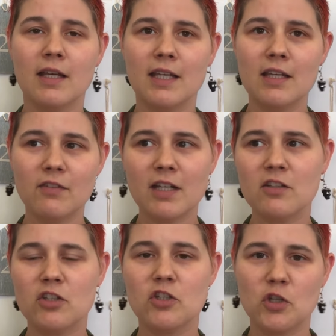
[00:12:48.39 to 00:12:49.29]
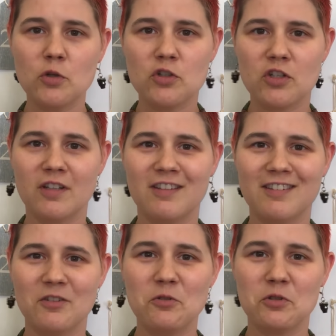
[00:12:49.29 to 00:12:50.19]
even
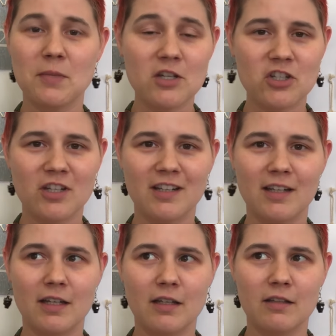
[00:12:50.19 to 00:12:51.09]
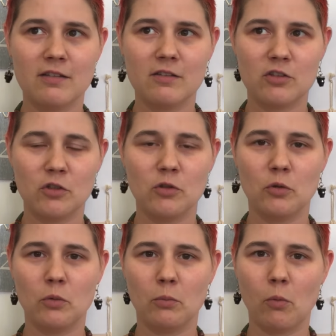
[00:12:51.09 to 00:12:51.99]
institutions whose mission is
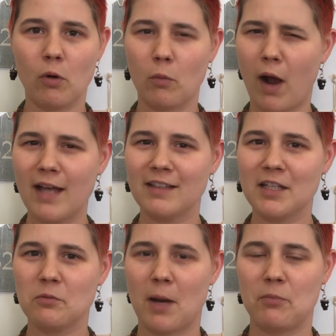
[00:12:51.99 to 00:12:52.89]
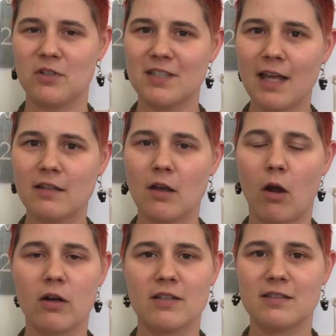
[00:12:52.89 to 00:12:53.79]
to more widely represent the
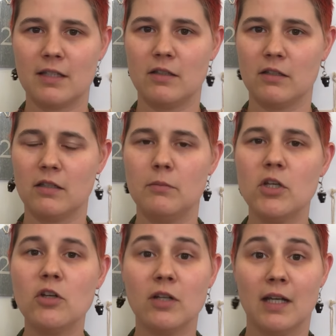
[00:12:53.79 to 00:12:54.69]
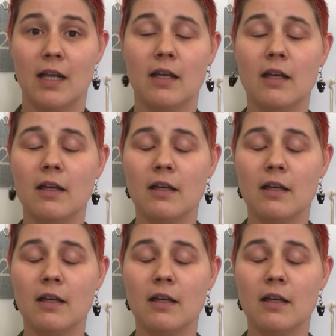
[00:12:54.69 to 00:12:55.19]
artists in the community.